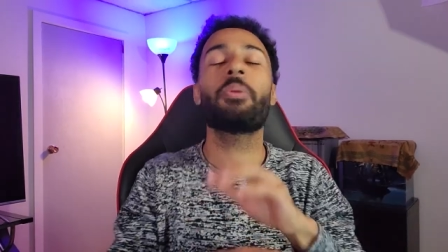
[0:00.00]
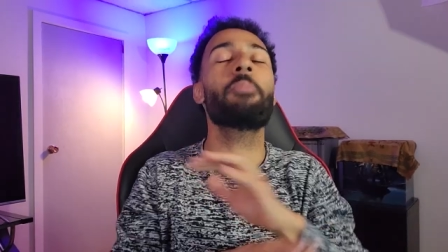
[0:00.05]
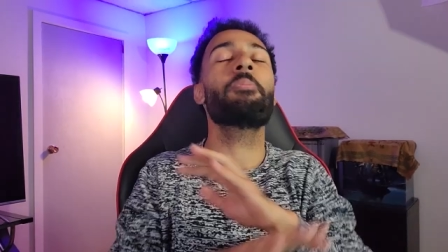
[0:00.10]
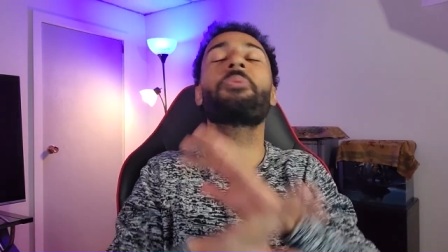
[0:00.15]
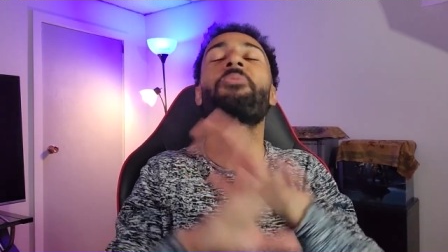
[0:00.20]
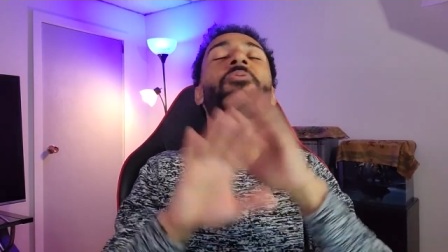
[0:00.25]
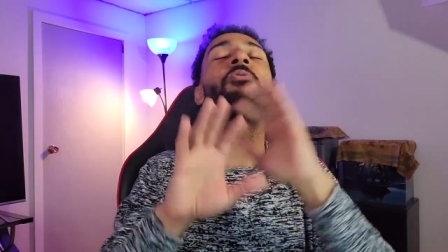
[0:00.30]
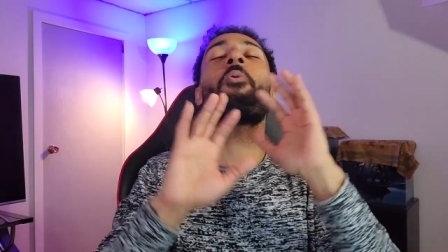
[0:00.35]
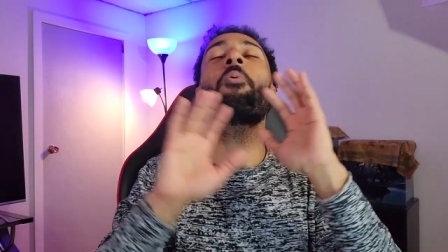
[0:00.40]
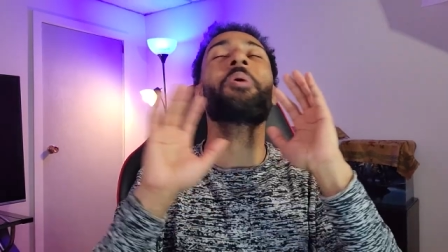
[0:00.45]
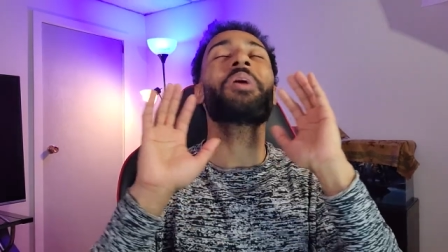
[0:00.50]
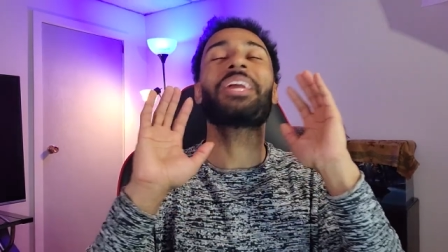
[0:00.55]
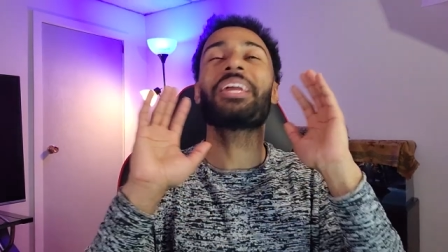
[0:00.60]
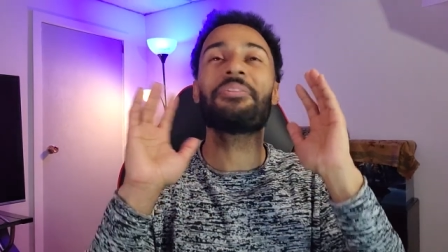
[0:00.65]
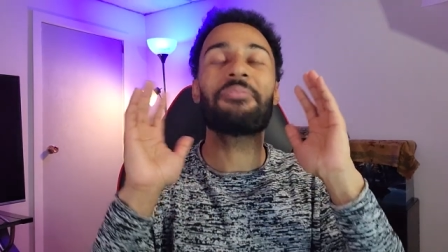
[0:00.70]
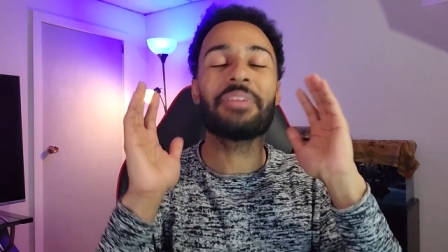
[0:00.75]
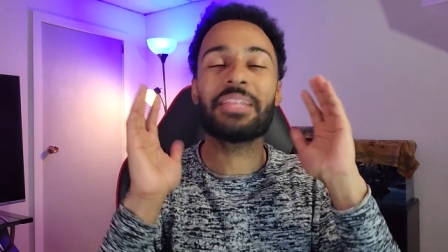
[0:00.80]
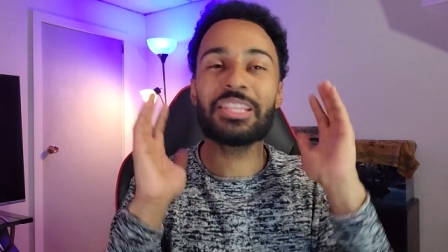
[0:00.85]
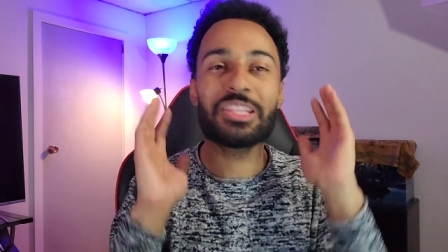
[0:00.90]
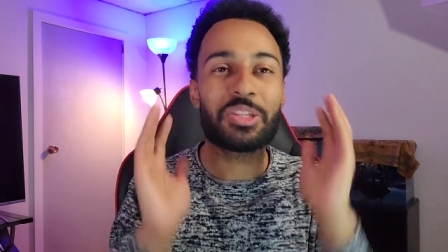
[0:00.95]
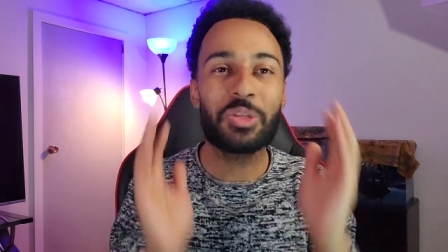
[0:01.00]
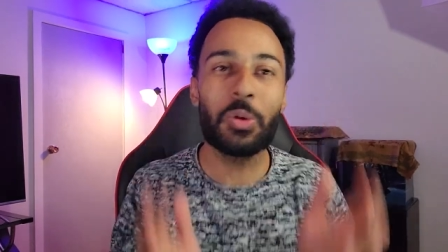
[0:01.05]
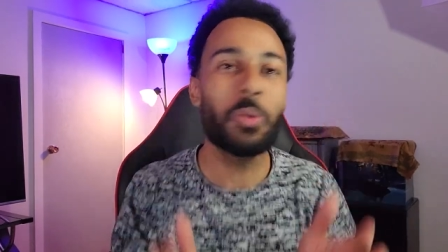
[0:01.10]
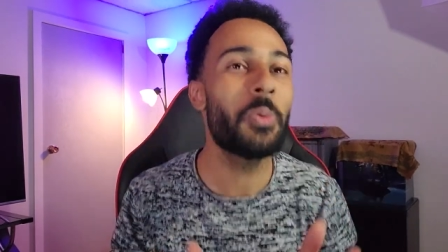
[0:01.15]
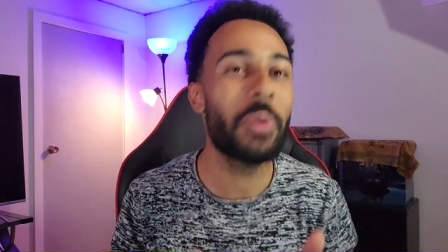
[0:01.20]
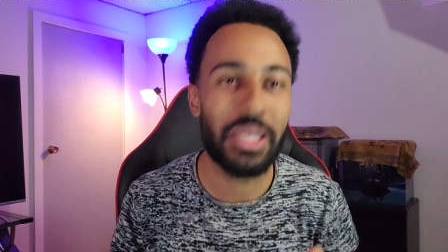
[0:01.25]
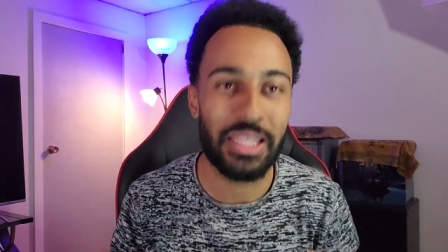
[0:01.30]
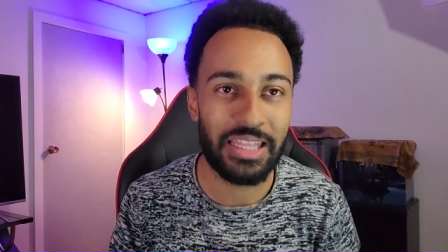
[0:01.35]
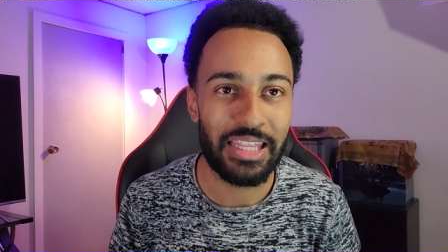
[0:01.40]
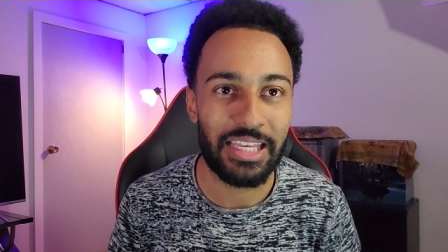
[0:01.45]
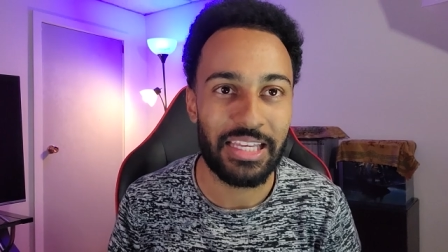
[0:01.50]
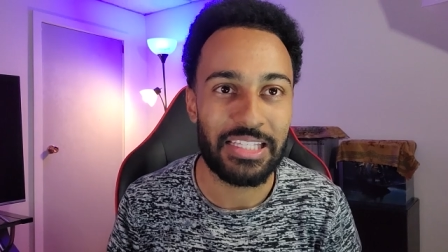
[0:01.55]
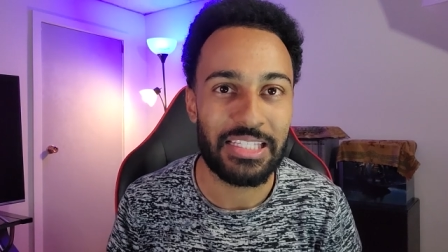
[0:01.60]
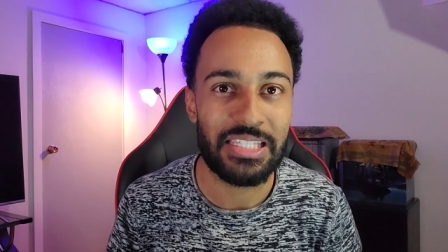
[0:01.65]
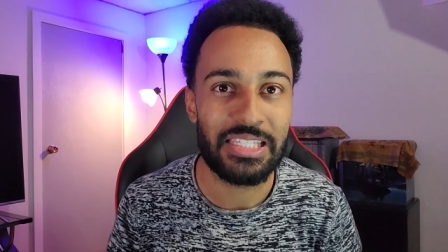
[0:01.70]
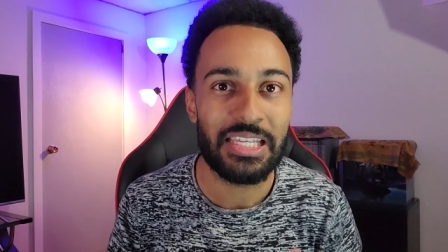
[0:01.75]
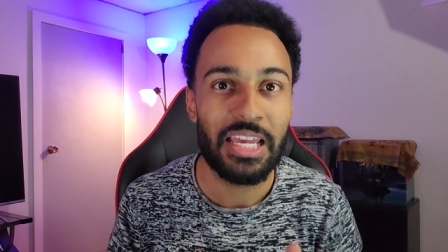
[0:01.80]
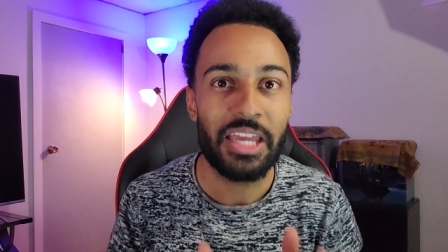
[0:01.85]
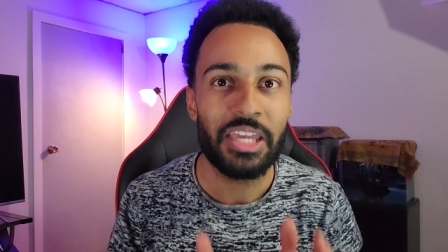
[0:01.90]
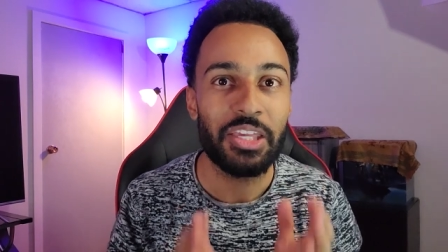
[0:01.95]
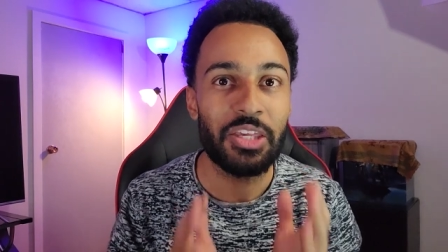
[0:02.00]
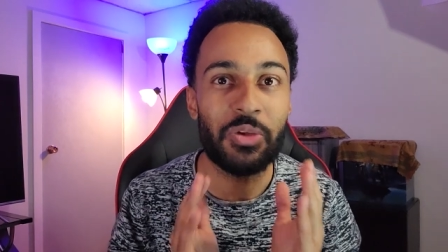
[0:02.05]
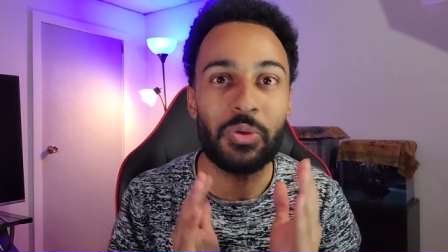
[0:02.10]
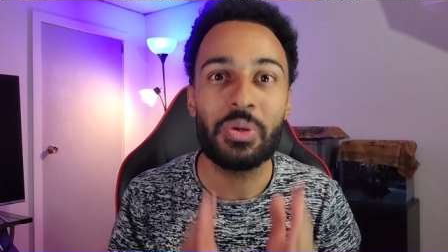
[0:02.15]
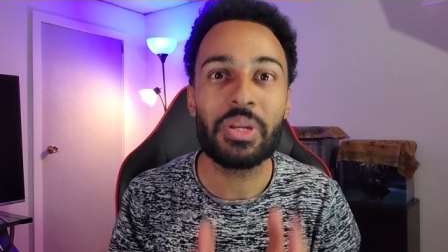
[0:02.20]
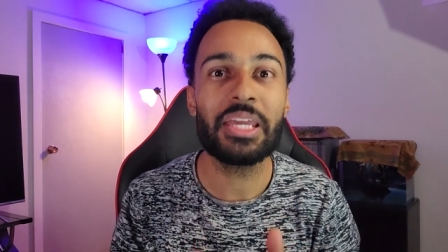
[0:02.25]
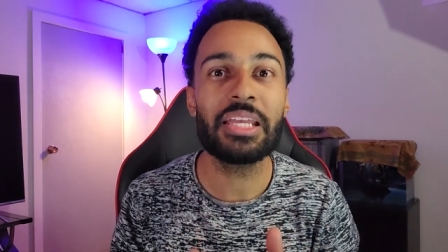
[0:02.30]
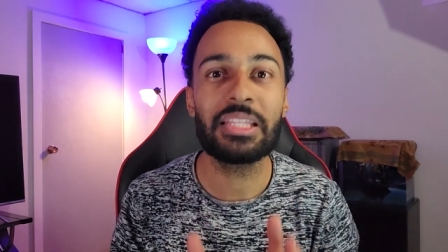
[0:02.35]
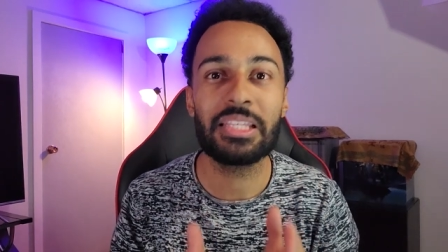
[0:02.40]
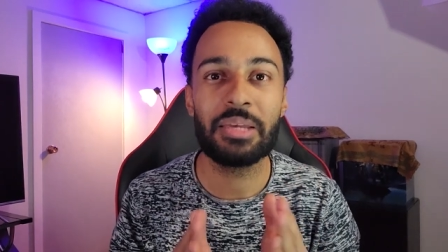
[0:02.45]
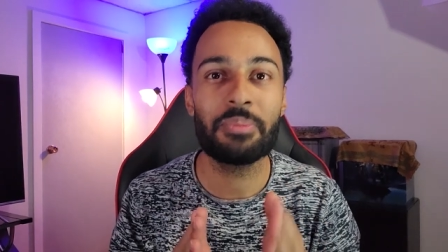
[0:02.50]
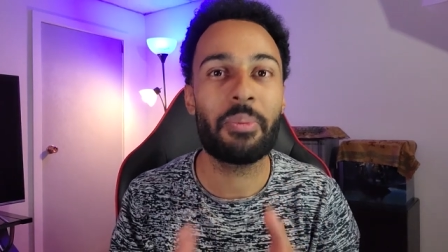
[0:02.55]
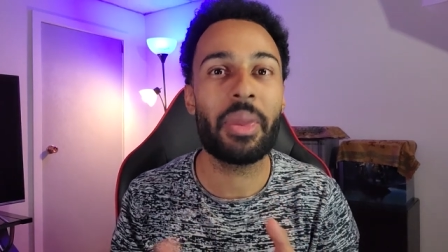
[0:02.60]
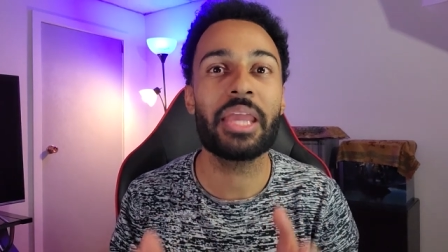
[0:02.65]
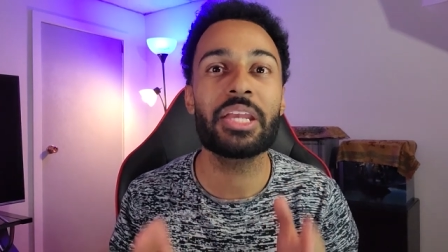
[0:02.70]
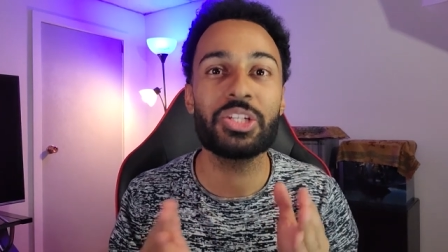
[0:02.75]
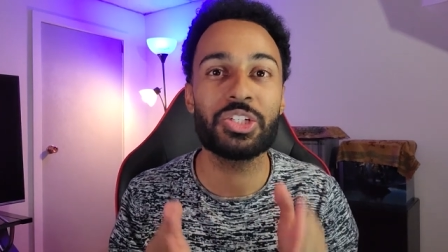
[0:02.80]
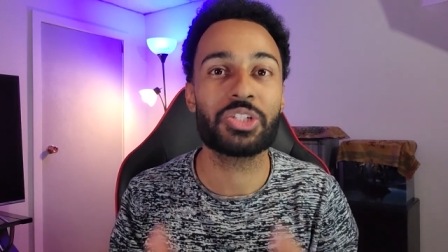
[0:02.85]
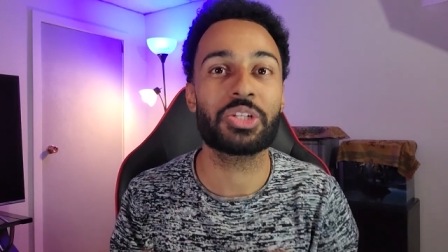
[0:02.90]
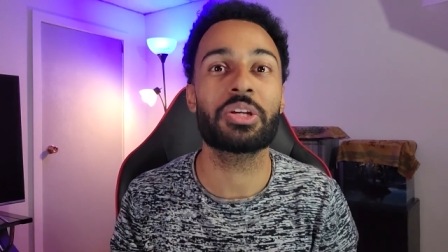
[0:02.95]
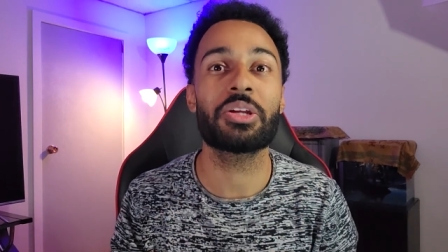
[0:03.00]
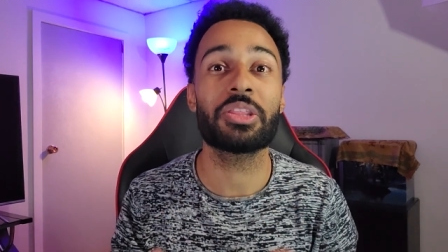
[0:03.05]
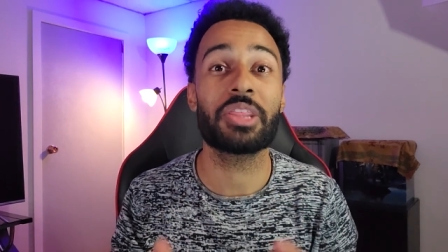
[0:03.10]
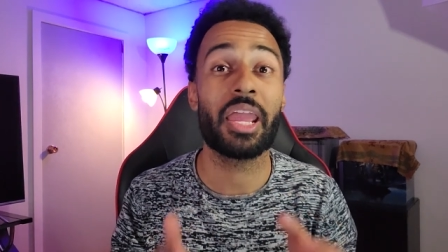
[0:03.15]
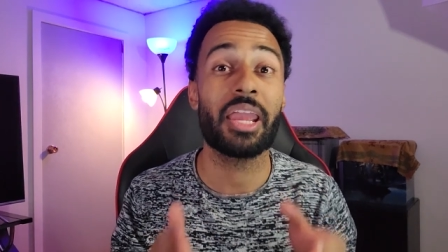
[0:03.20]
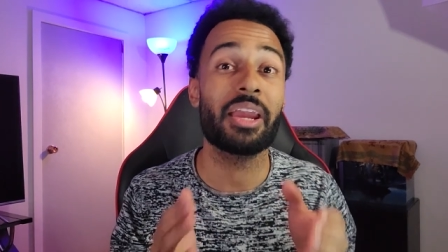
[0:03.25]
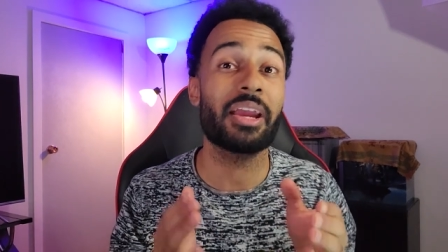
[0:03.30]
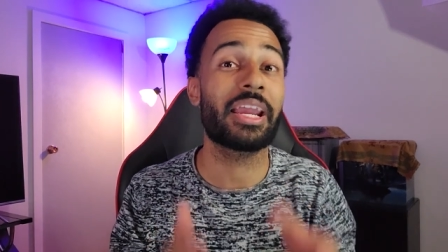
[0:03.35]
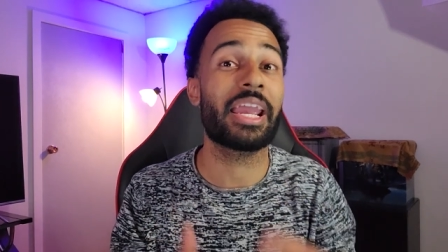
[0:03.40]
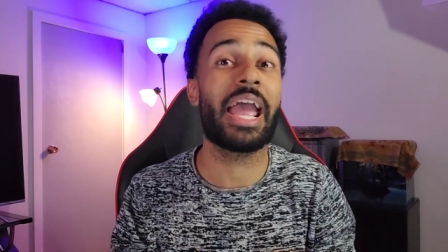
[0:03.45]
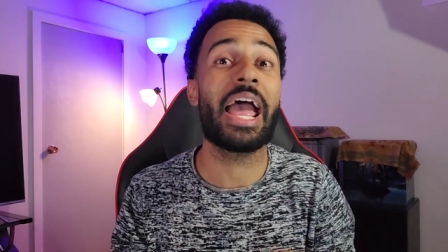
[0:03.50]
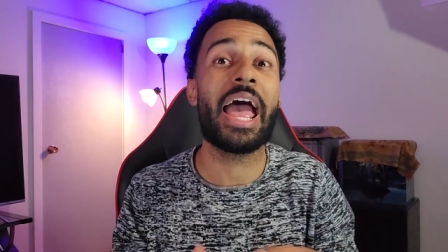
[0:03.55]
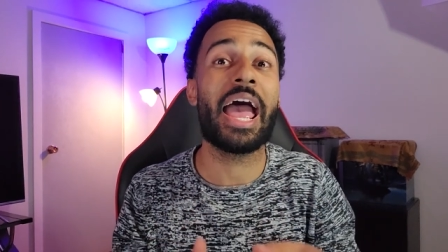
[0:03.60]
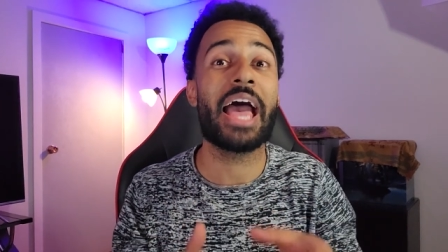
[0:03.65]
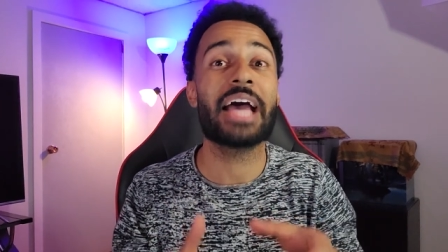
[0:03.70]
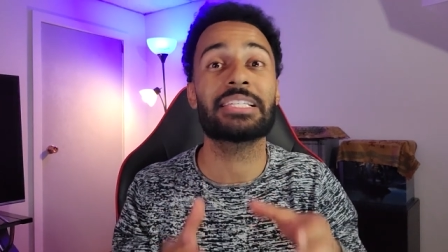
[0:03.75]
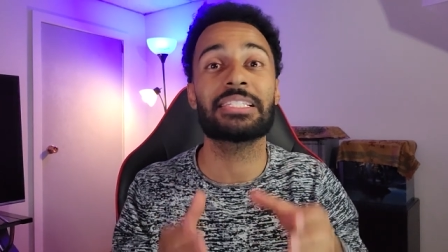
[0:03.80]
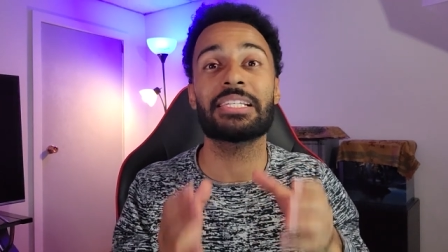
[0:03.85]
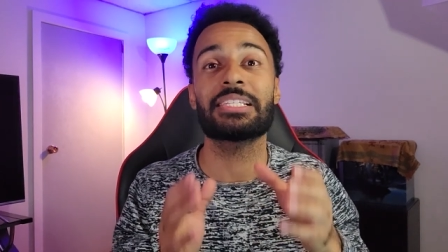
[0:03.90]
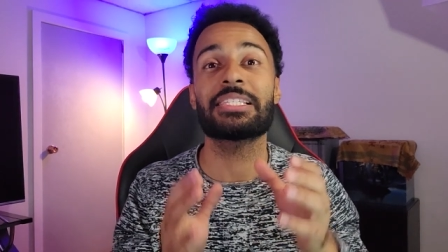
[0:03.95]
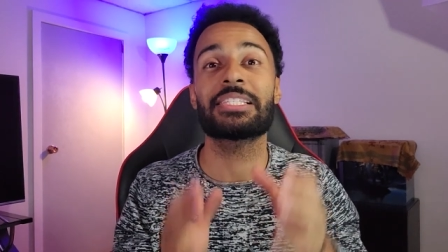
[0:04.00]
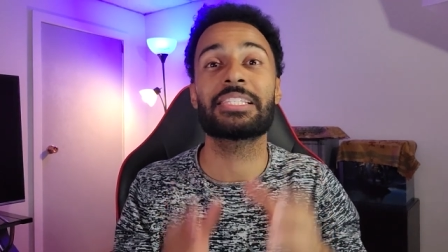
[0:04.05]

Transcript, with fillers: But before even doing this, you need to make sure that your cat has a